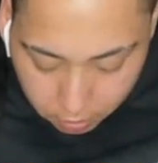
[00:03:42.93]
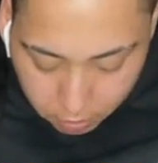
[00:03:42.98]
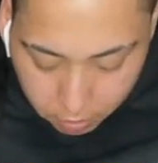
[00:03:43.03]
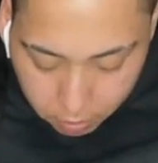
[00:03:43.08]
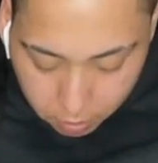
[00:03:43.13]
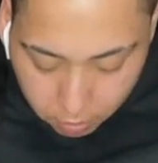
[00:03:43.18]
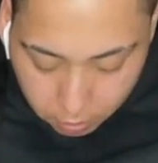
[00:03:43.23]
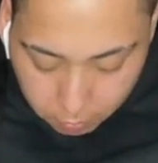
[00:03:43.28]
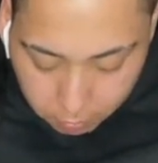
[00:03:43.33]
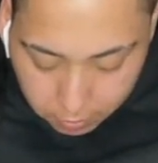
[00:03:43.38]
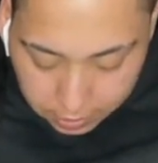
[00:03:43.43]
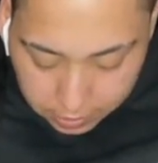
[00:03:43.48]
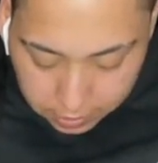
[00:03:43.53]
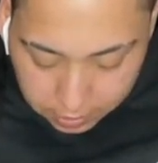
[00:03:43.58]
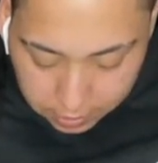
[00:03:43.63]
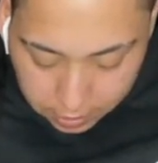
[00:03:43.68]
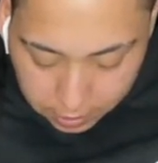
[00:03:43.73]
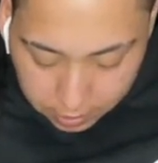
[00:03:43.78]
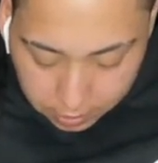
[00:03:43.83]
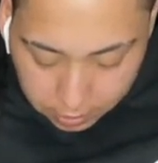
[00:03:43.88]
On the bright
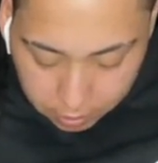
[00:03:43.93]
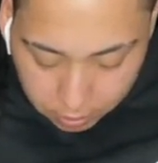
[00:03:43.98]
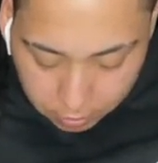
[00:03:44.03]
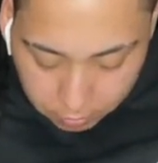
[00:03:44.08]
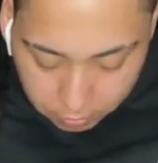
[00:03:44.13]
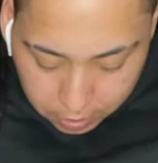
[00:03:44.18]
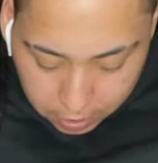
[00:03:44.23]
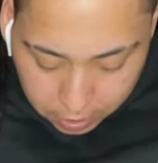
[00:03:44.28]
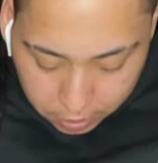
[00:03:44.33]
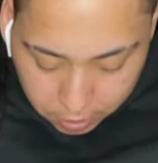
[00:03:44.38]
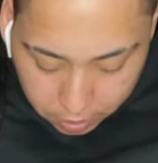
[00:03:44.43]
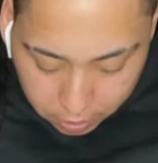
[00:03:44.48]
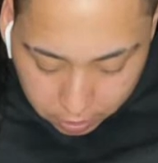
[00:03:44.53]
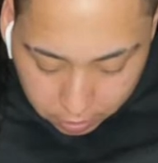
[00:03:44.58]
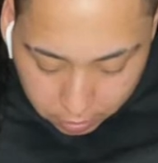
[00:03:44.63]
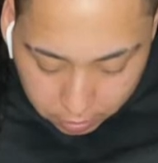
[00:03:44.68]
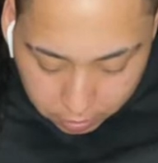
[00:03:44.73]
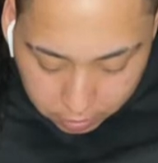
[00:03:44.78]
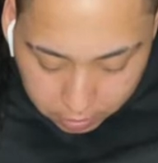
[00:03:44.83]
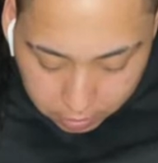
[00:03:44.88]
side, this one actually
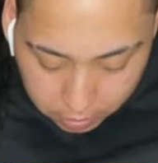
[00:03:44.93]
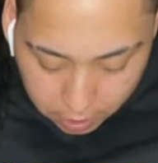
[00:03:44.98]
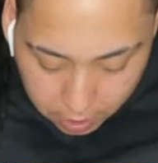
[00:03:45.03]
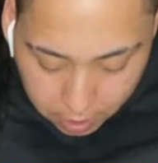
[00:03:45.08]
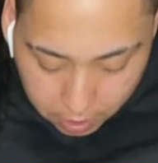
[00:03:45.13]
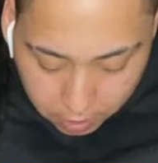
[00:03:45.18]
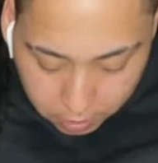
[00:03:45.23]
hurts less.